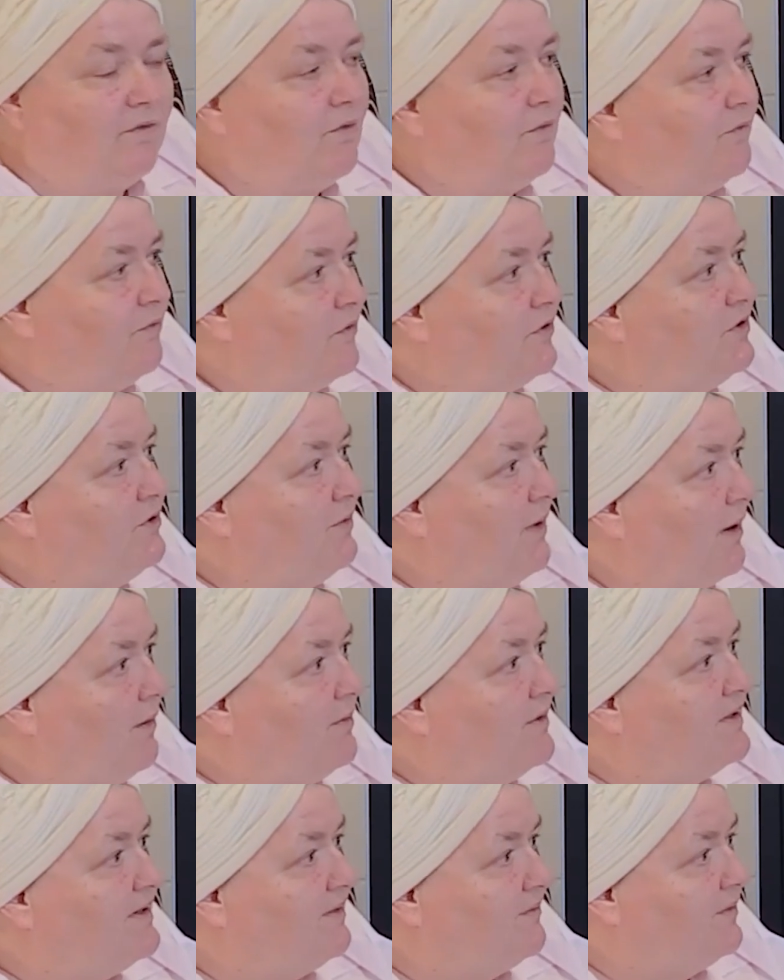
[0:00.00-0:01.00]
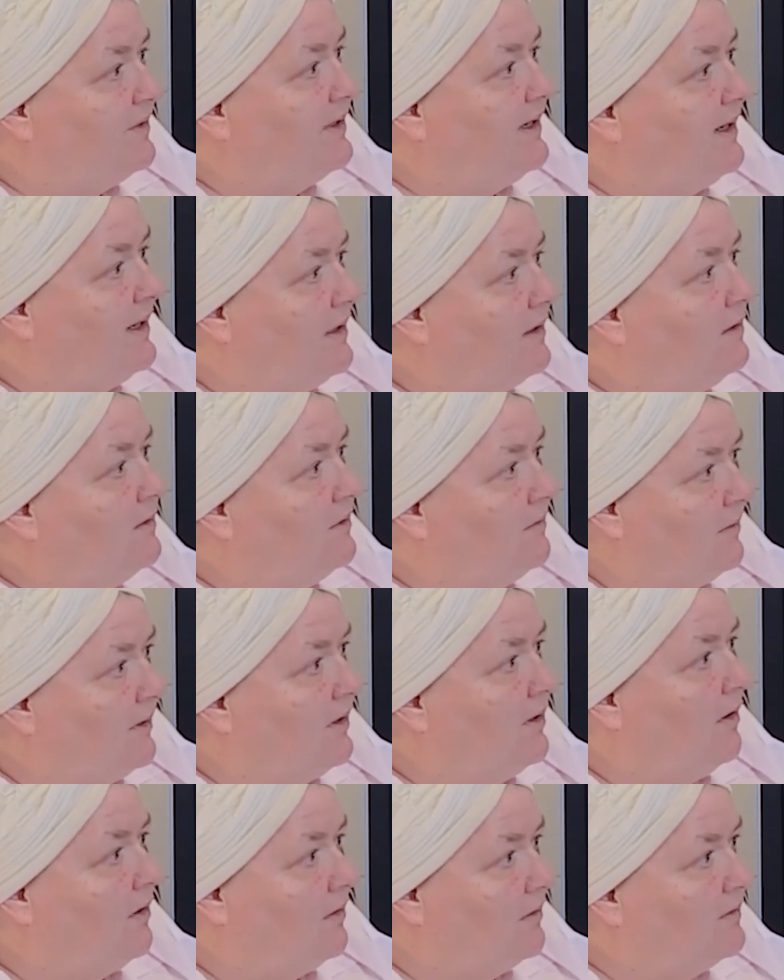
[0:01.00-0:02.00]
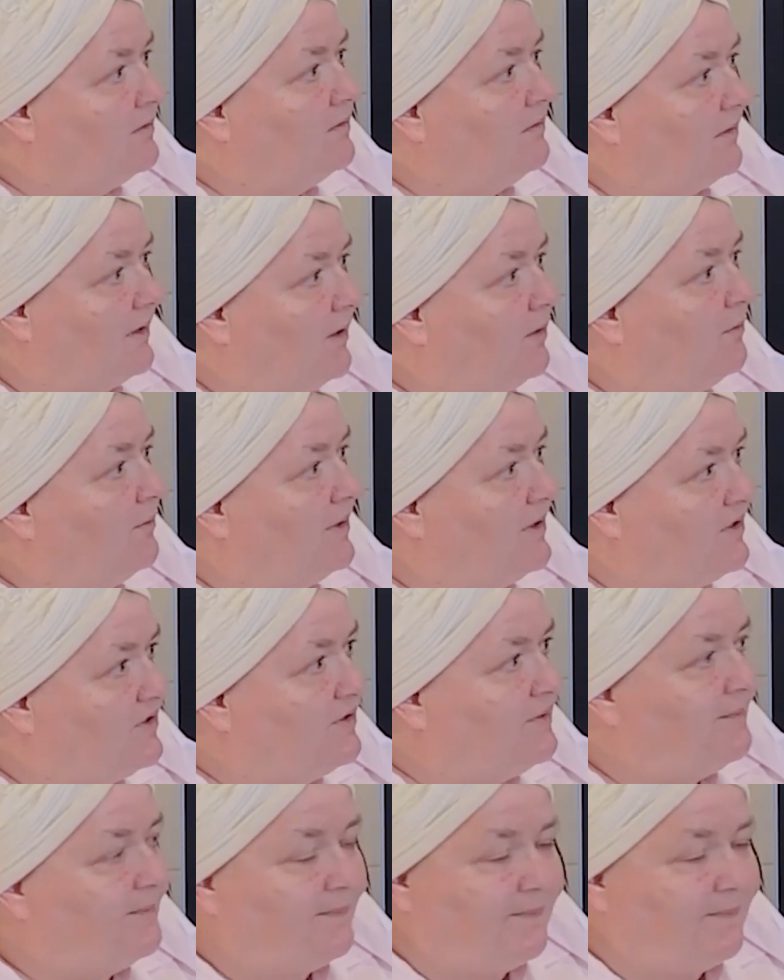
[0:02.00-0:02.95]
phone for 2 hours every day doing outreach.